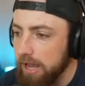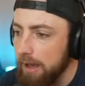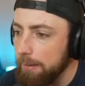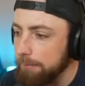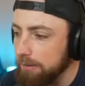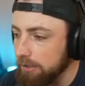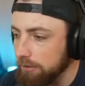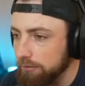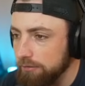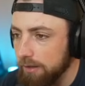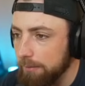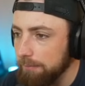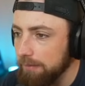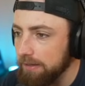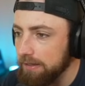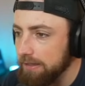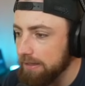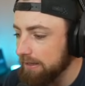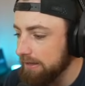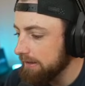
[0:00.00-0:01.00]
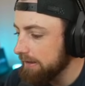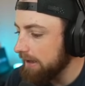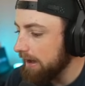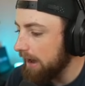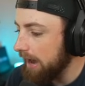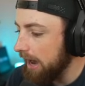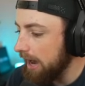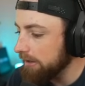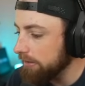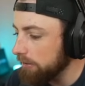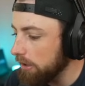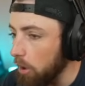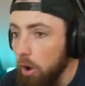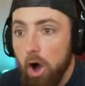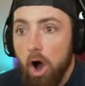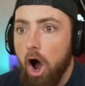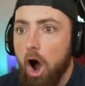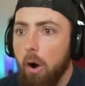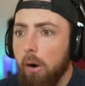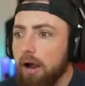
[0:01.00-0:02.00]
at me or something. I don't know.
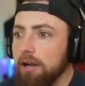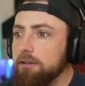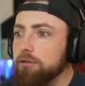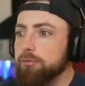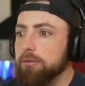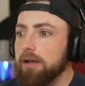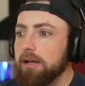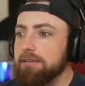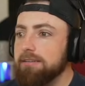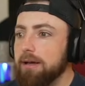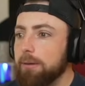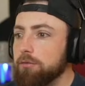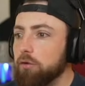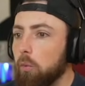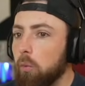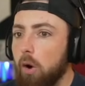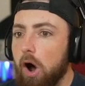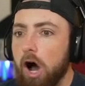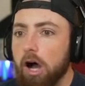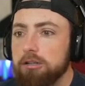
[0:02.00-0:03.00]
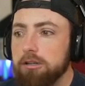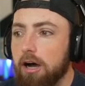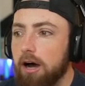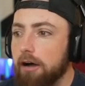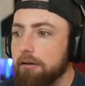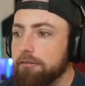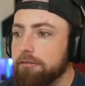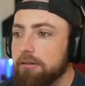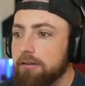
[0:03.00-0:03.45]
Oh, I just realized that was a walk-off.